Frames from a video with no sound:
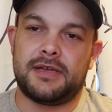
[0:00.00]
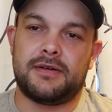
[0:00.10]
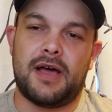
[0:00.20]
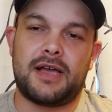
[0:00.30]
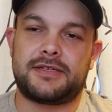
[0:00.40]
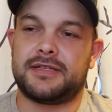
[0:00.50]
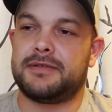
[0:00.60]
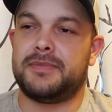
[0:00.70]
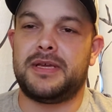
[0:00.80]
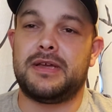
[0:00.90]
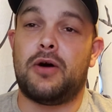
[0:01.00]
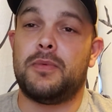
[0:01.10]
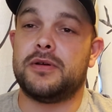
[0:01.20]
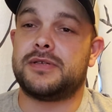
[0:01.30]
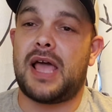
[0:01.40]
They'll actually be
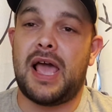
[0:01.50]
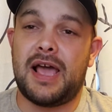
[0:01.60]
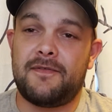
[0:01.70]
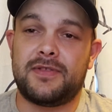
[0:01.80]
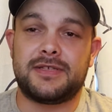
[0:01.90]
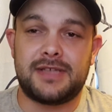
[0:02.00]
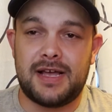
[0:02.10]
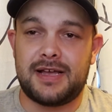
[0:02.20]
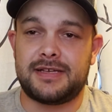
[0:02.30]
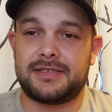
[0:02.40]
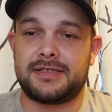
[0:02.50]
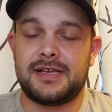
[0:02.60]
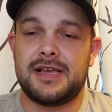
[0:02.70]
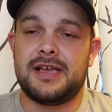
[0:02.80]
almost half the size.